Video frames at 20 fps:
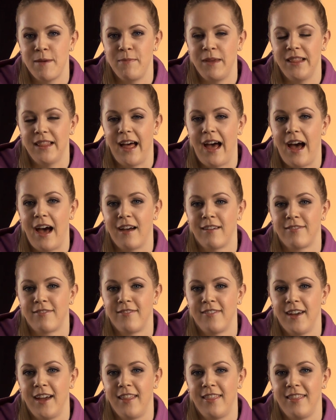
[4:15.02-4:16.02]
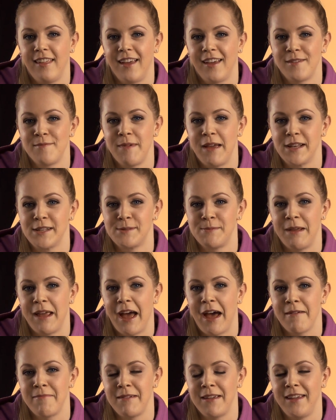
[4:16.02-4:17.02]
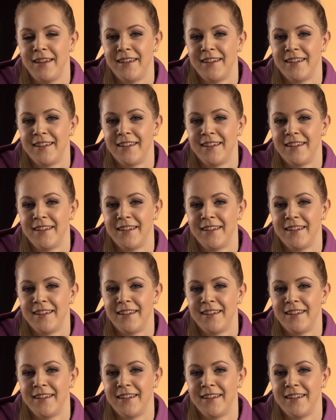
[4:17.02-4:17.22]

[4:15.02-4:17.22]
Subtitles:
me laugh, I think, makes me happy.